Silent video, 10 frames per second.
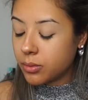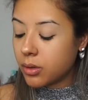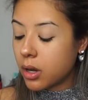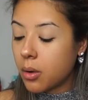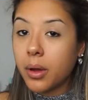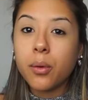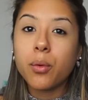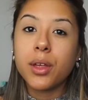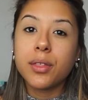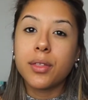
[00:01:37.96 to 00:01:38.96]
We'll go in
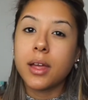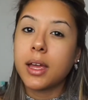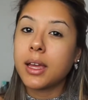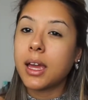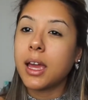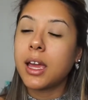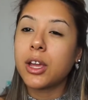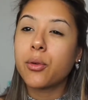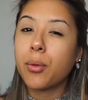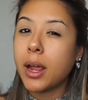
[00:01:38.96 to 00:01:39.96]
with like a
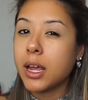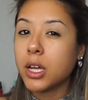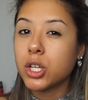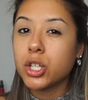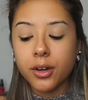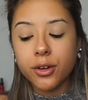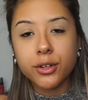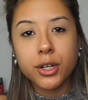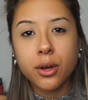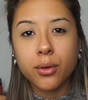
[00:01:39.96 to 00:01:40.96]
grayish
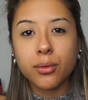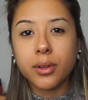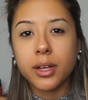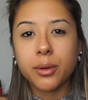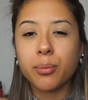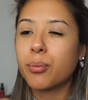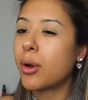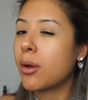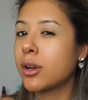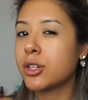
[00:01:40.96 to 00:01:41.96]
undertone, like
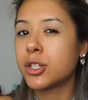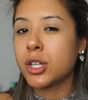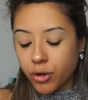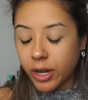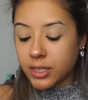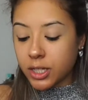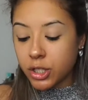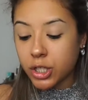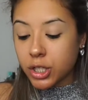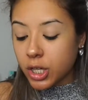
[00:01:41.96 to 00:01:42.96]
brownish
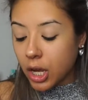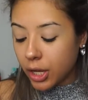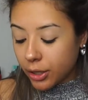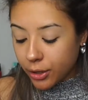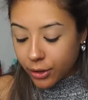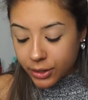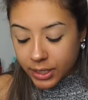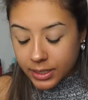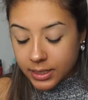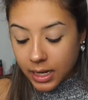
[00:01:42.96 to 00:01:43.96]
transition color
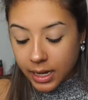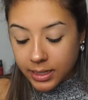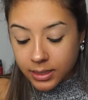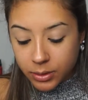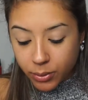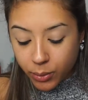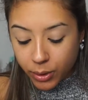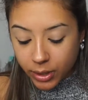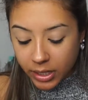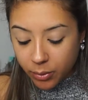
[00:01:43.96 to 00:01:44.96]
today since we're
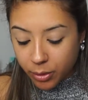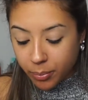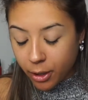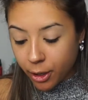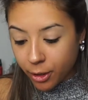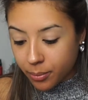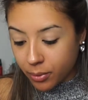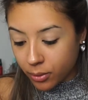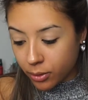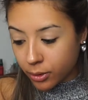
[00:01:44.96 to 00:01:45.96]
working with
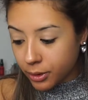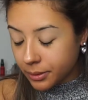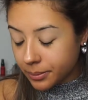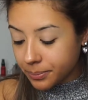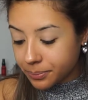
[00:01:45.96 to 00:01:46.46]
purple.